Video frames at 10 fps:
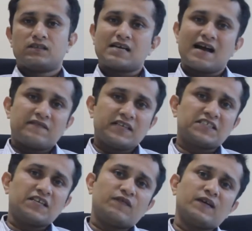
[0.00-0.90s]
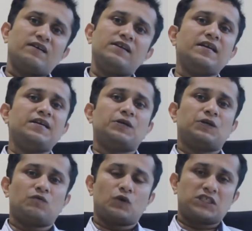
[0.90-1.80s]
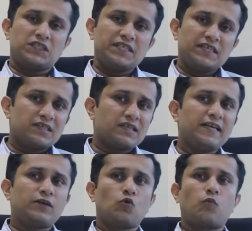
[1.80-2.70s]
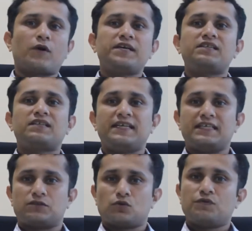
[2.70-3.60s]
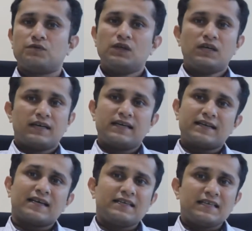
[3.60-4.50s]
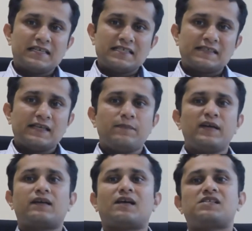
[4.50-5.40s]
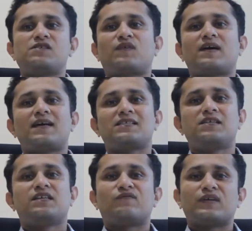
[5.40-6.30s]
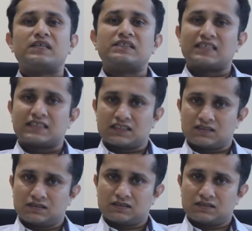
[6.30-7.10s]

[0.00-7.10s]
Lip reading: The average difficulty here was nearly 2.3, so it can easily be classified as a difficult section.